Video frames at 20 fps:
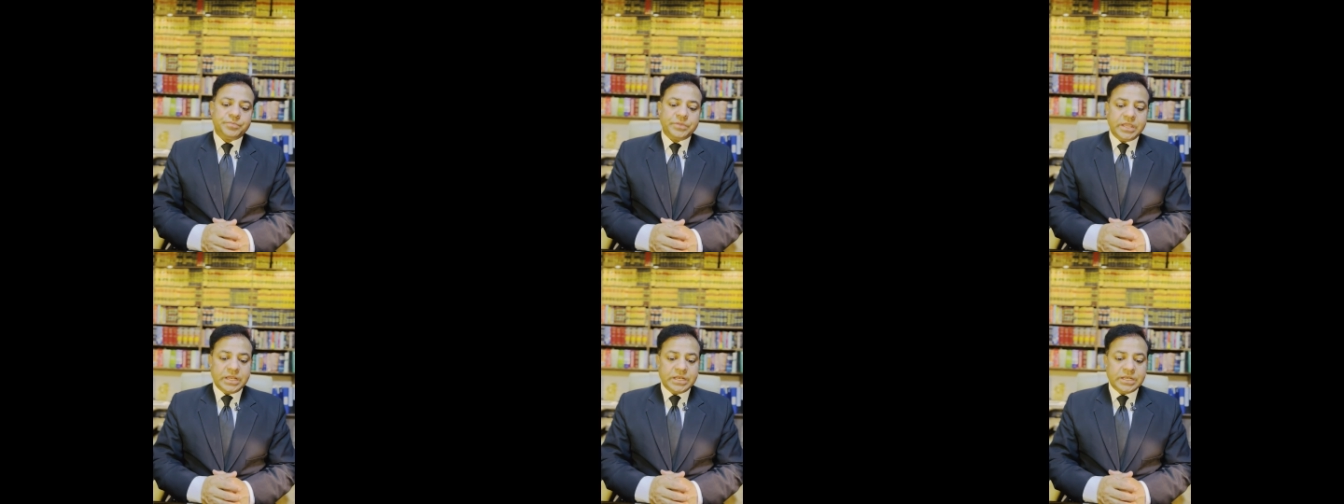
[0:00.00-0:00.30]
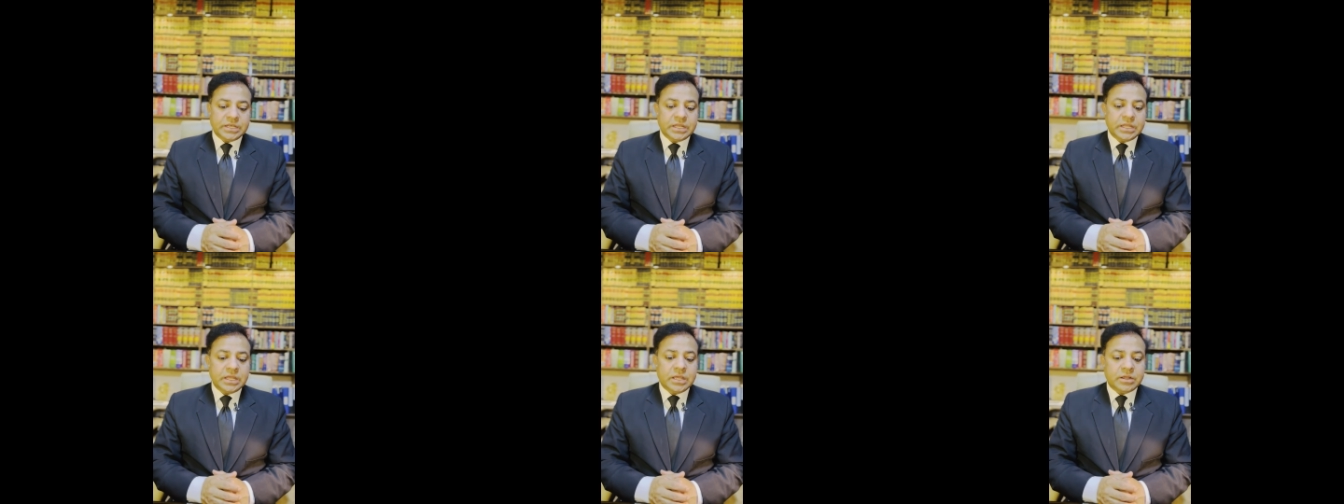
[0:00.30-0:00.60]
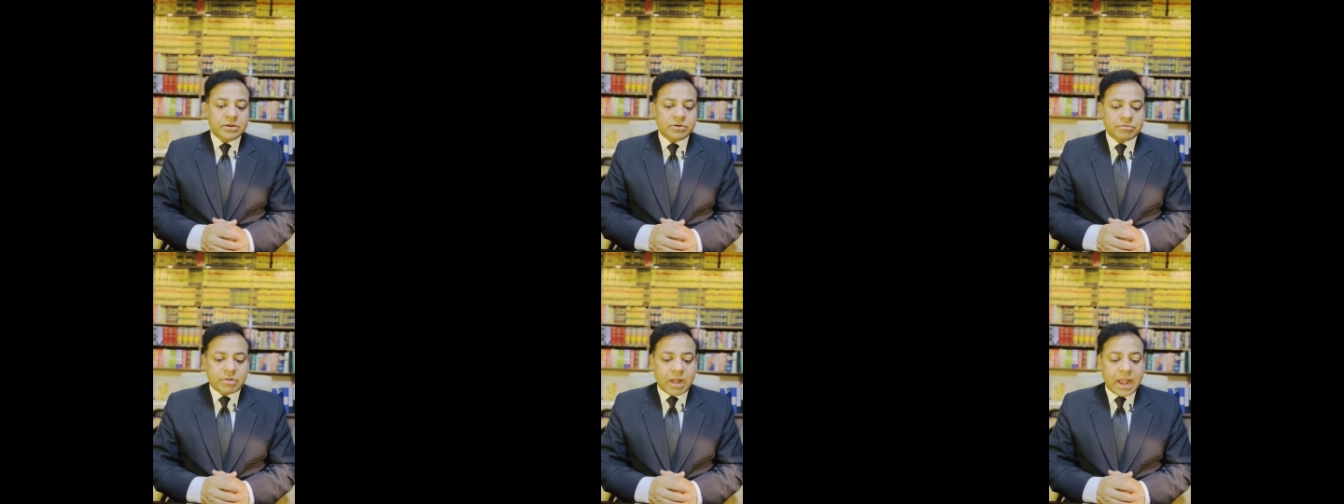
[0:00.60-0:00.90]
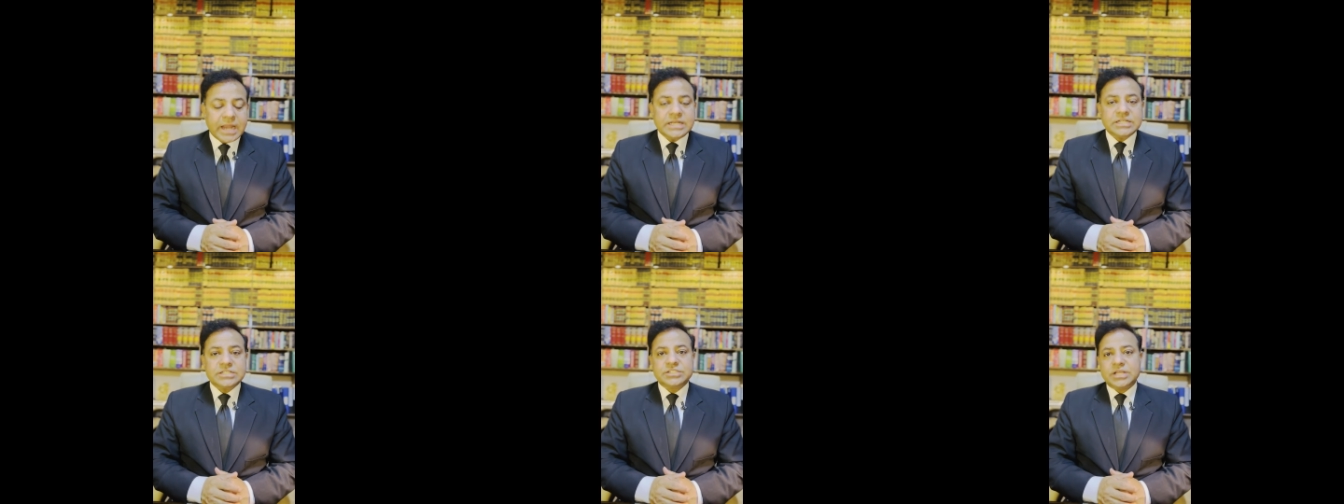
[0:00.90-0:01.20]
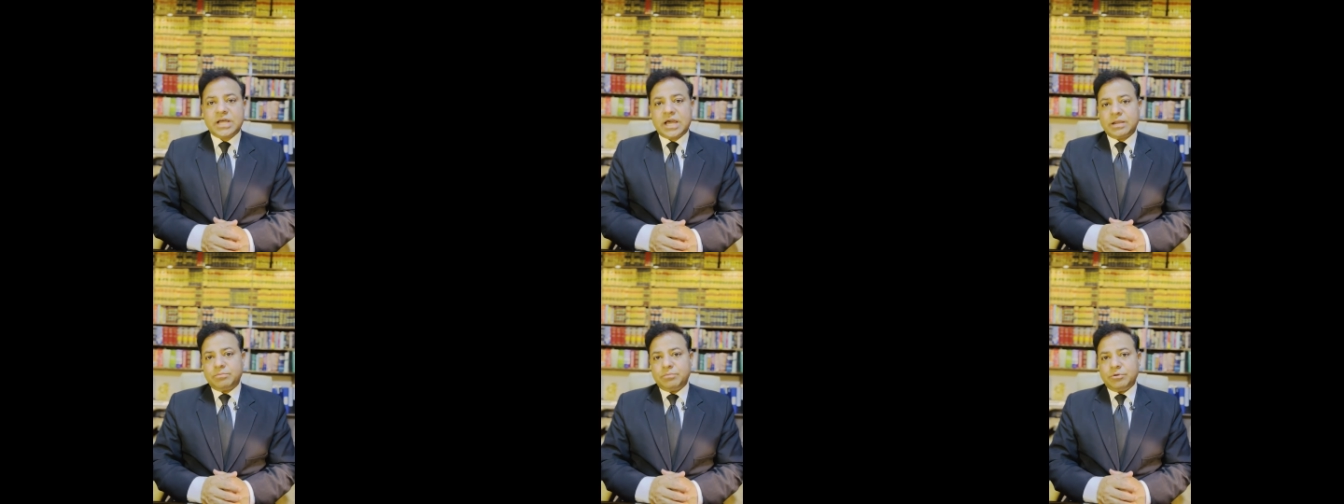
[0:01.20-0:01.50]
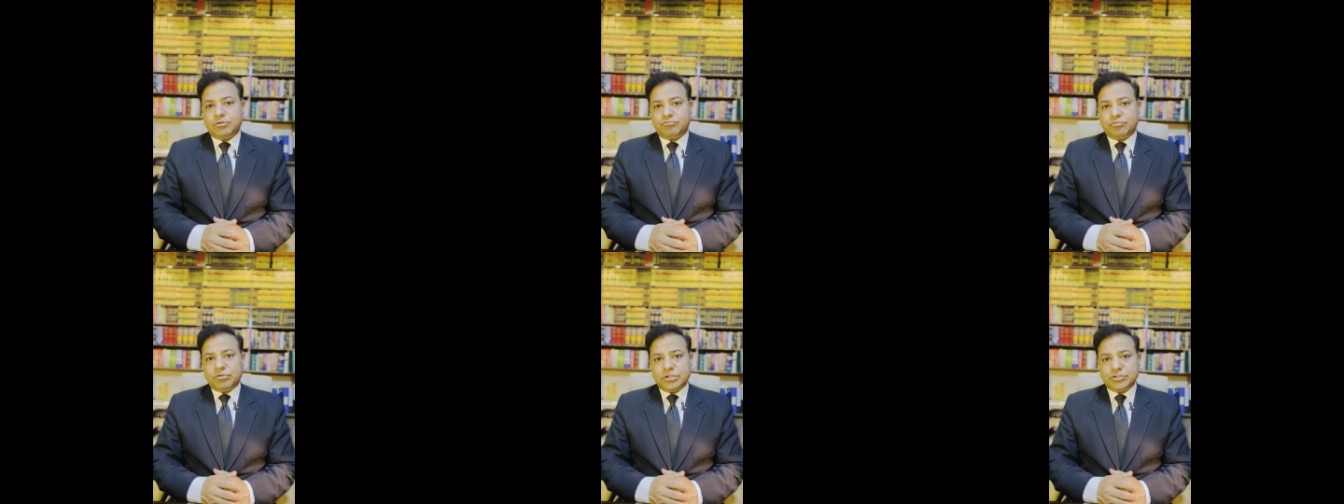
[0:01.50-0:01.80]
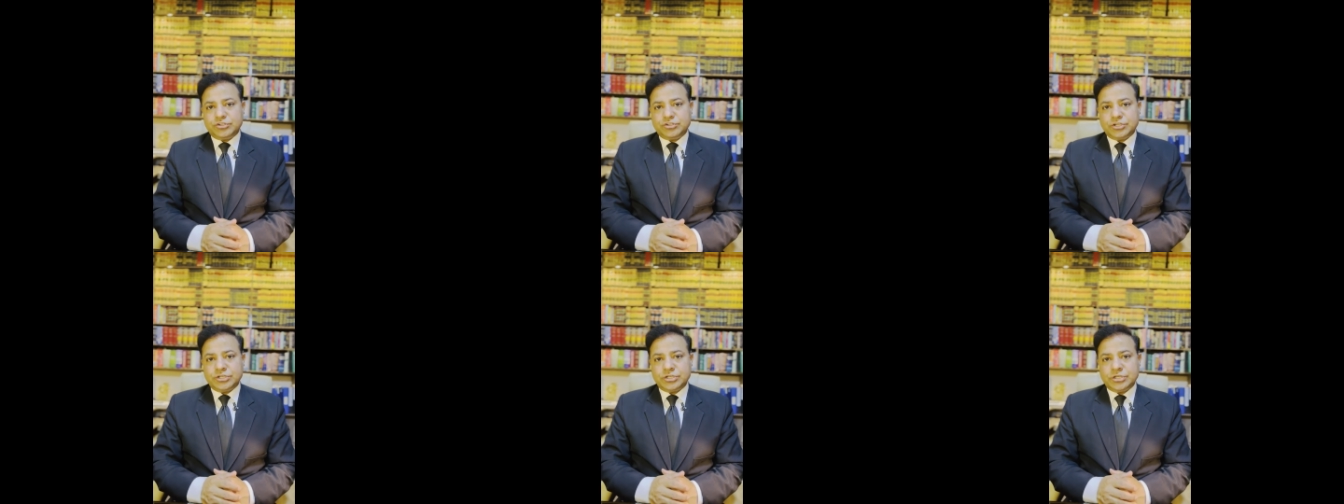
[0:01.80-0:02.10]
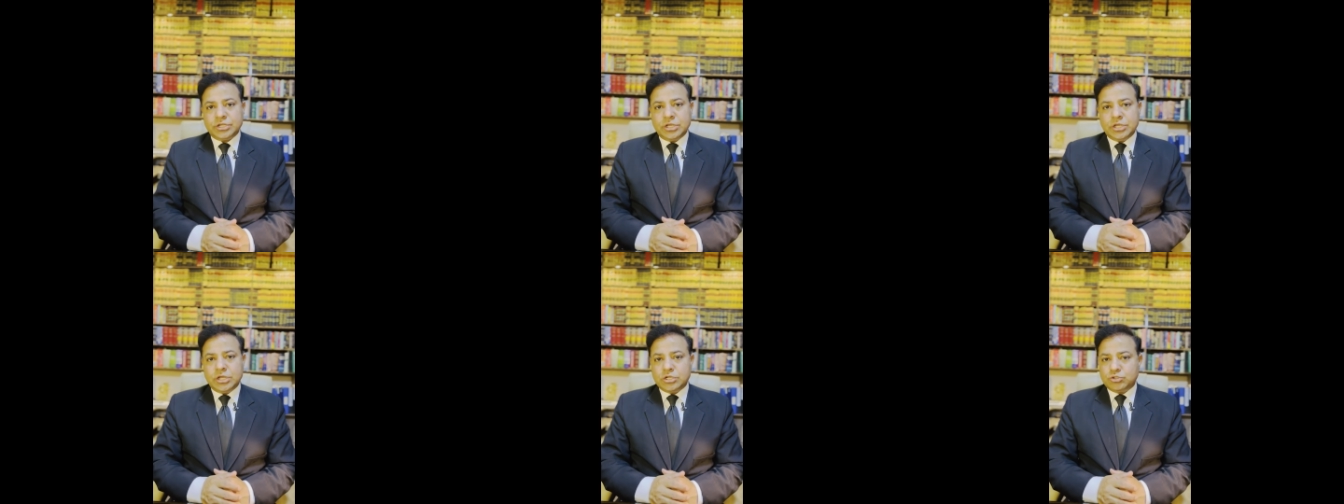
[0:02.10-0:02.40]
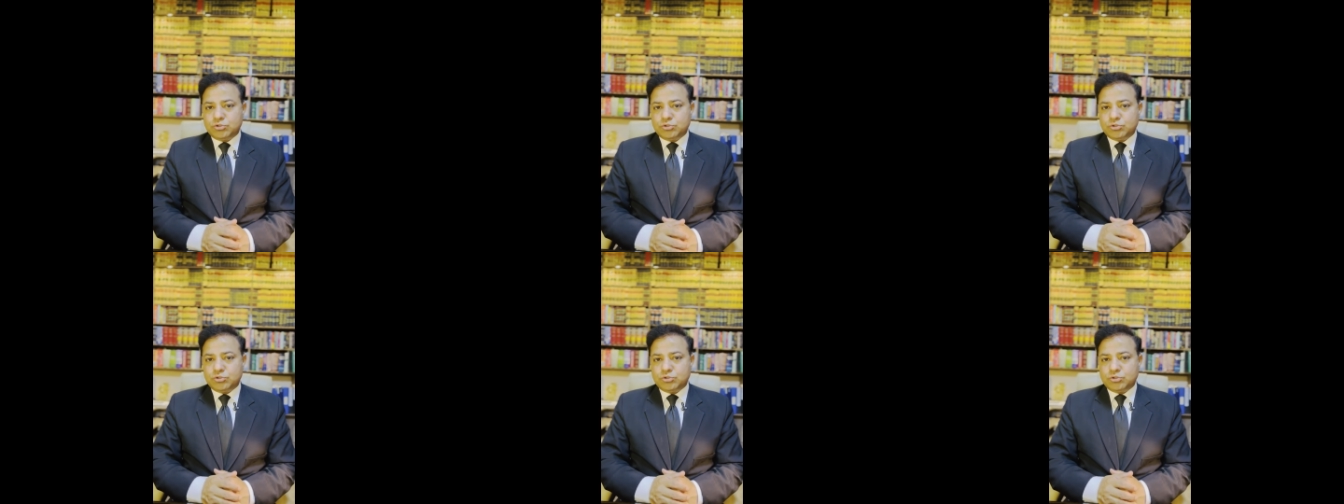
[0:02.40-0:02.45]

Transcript: in rights arbitration